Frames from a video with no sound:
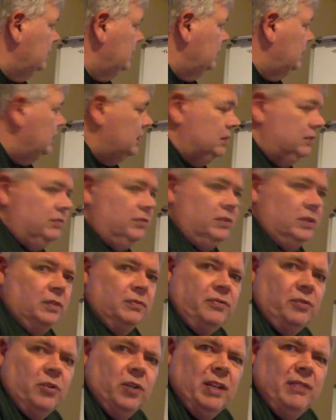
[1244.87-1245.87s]

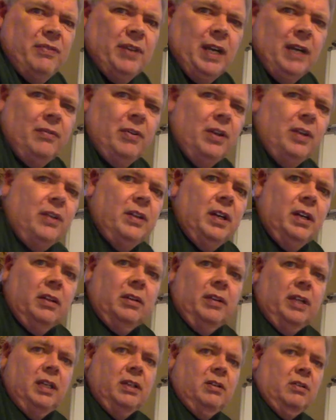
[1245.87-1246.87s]

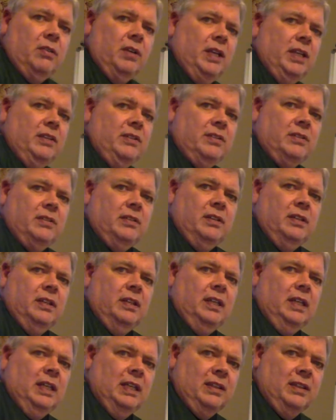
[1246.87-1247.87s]
$4,500 increase
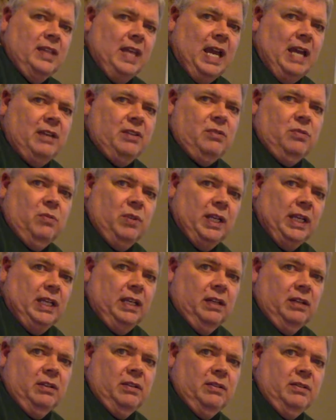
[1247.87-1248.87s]
in that 20
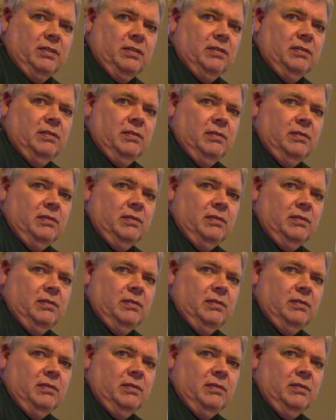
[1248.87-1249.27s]
years,